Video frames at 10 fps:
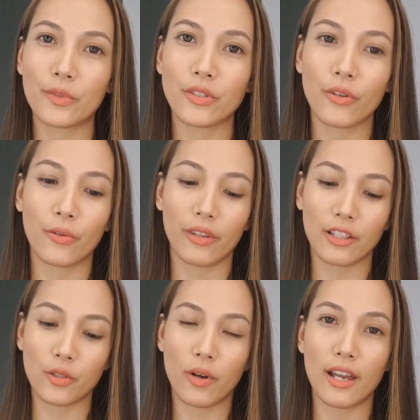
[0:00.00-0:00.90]
So
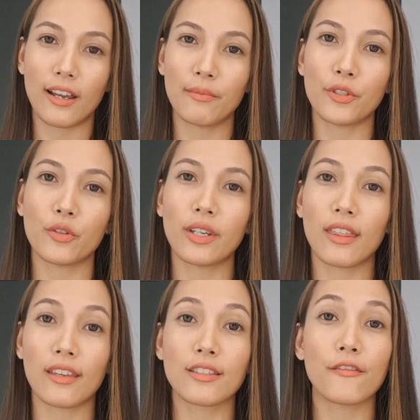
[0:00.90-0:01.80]
that's why I'm
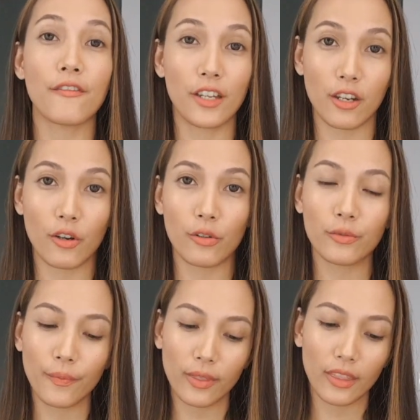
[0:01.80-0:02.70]
doing this video,
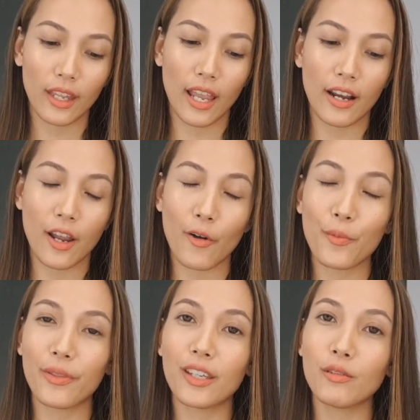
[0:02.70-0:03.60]
and I
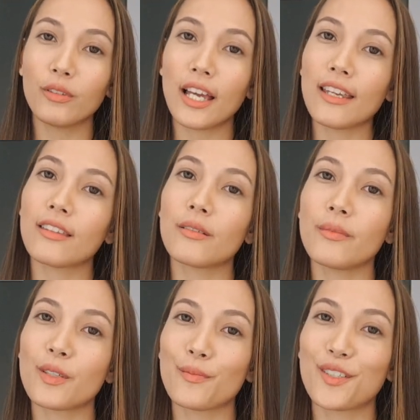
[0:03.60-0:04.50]
hope that you like them
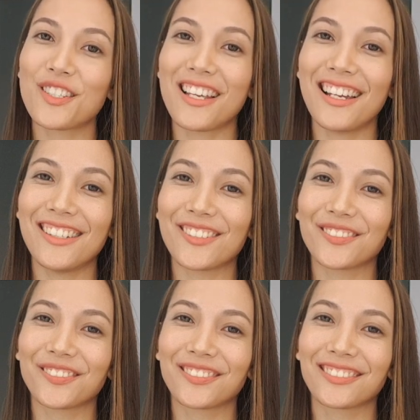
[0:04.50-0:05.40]
as much as I do.
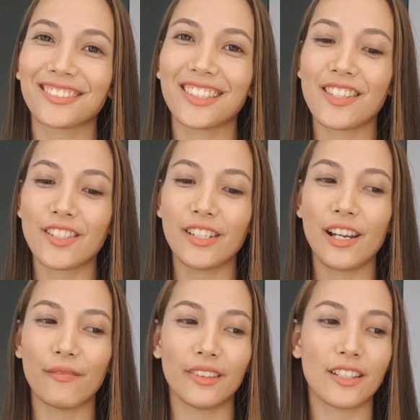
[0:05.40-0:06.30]
So
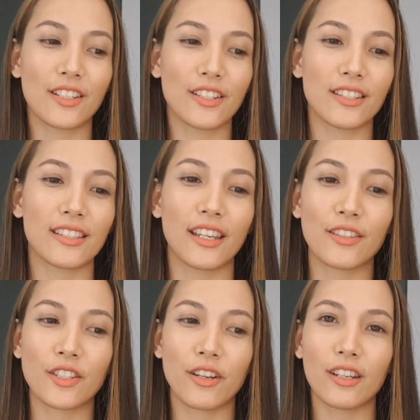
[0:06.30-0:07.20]
yeah, let's just
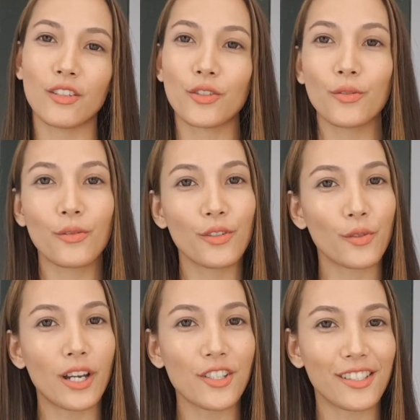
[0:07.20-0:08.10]
get straight into the
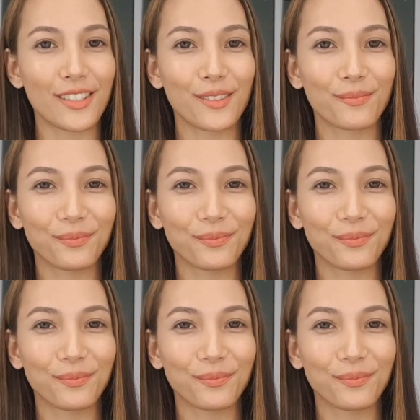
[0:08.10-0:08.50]
swatches.